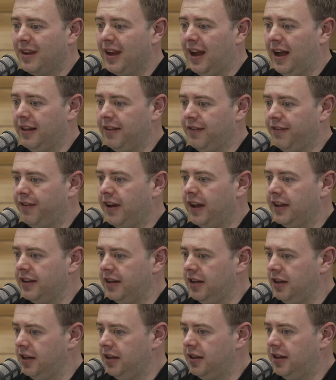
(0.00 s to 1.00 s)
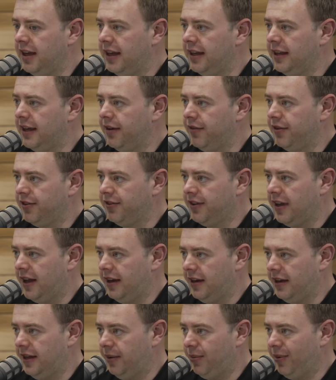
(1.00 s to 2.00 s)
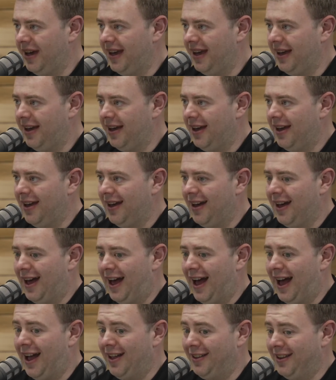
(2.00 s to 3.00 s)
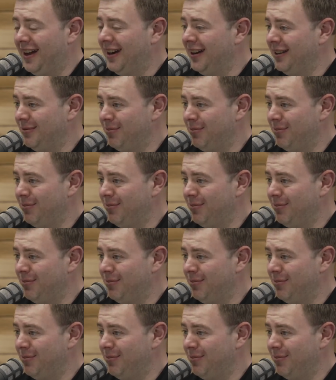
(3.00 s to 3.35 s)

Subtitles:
And the fact that you did give us that leeway, and that has